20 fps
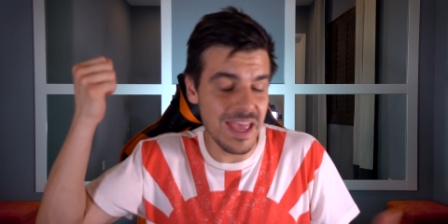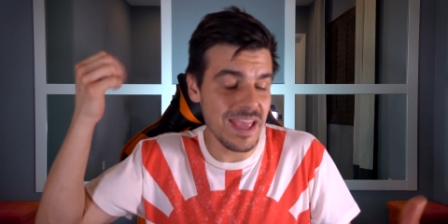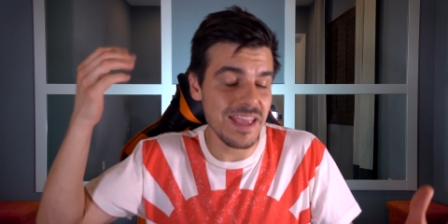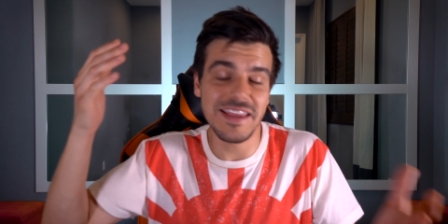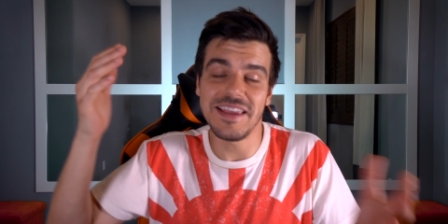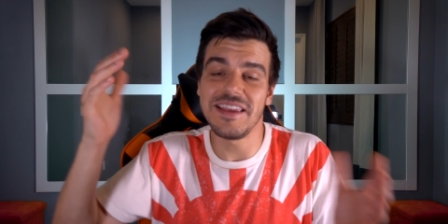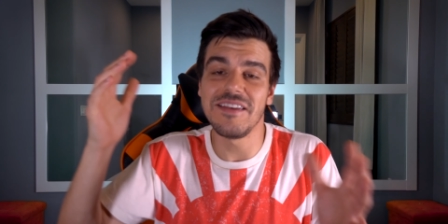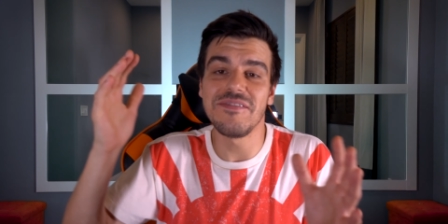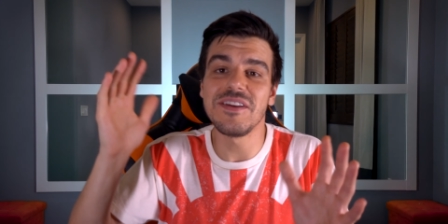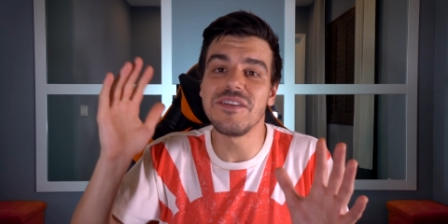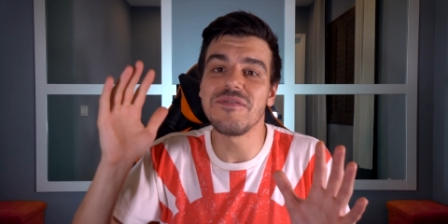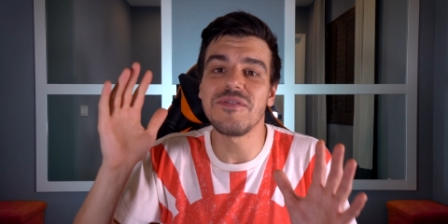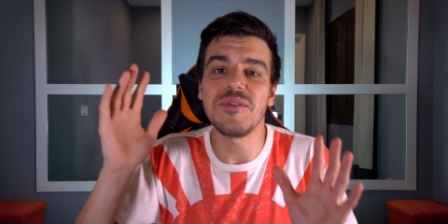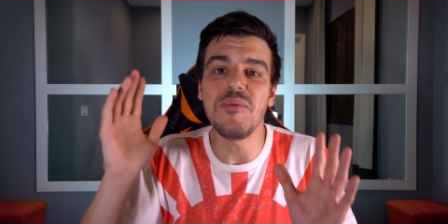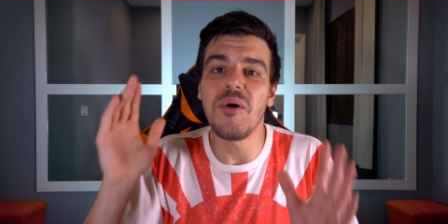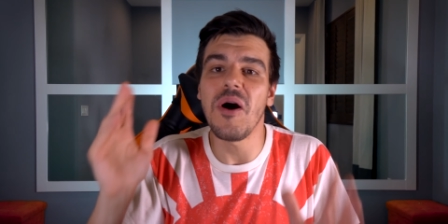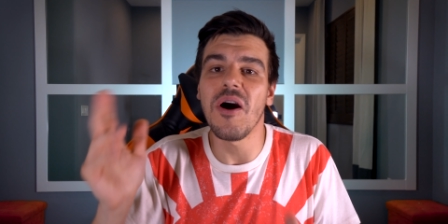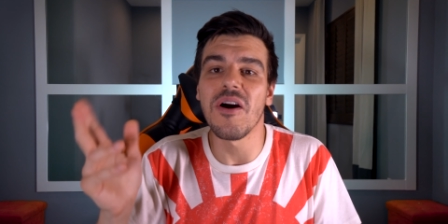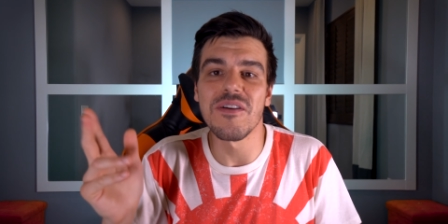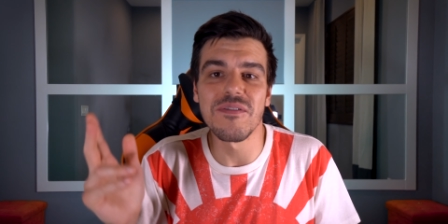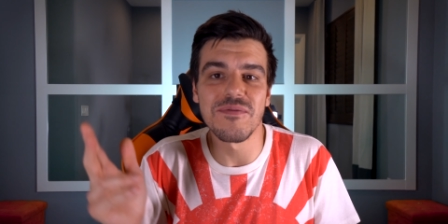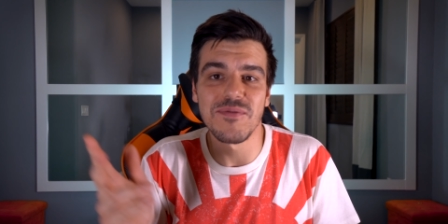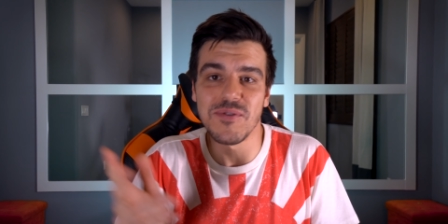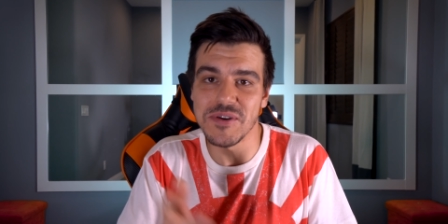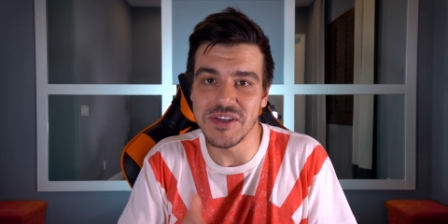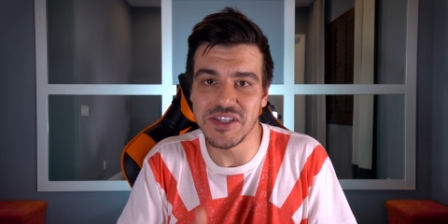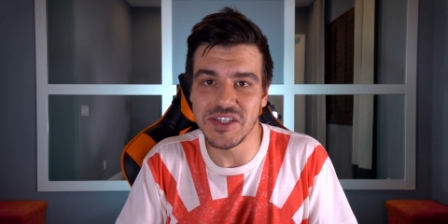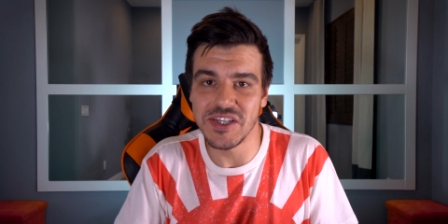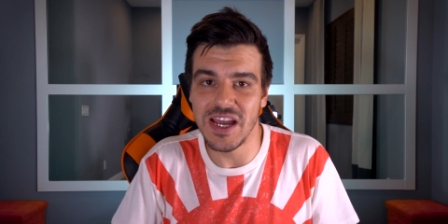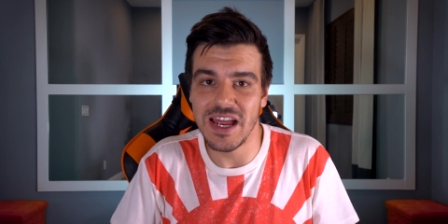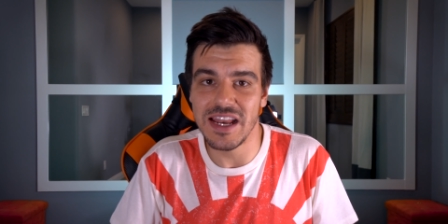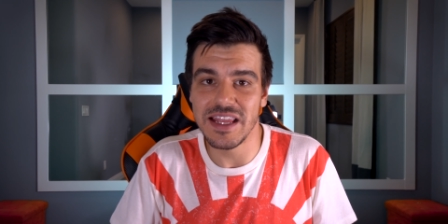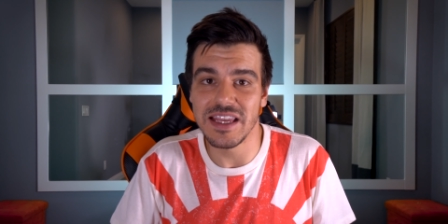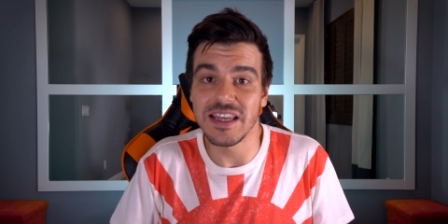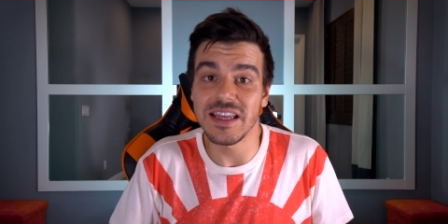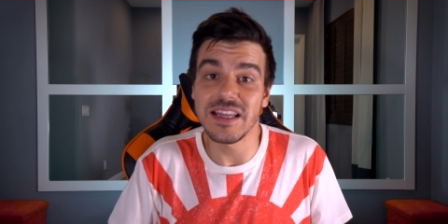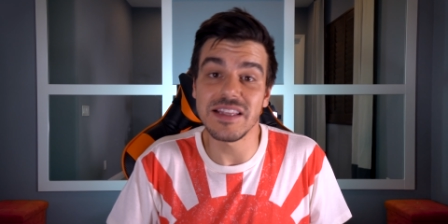hey, even if you aren't voice chatting,